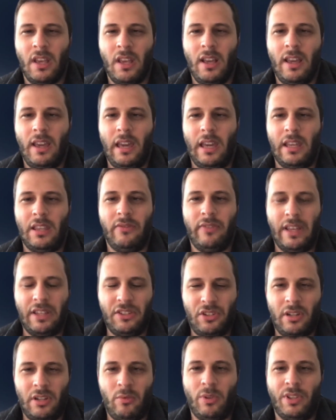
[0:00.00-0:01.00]
And
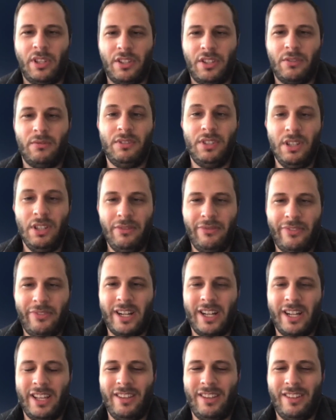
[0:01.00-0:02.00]
eventually when I saw
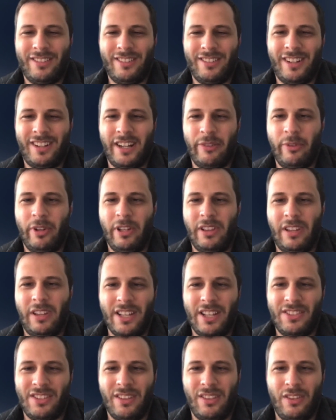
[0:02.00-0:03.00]
DeFi, I
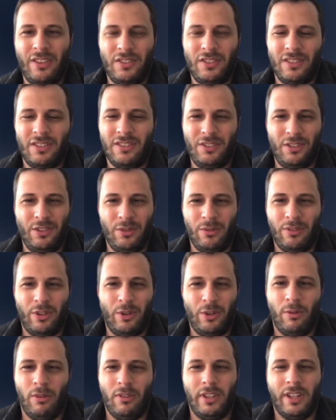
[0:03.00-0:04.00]
realized that this is, the
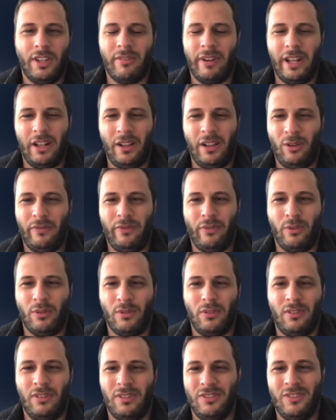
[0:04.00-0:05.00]
holy grail of
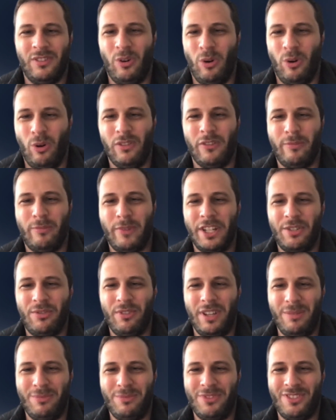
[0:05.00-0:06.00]
all of my
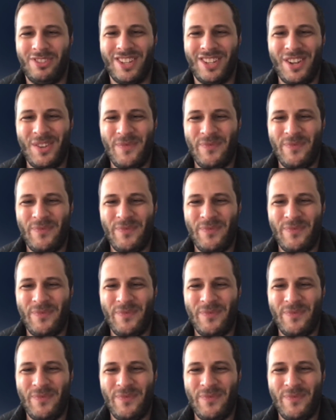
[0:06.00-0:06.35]
dreams.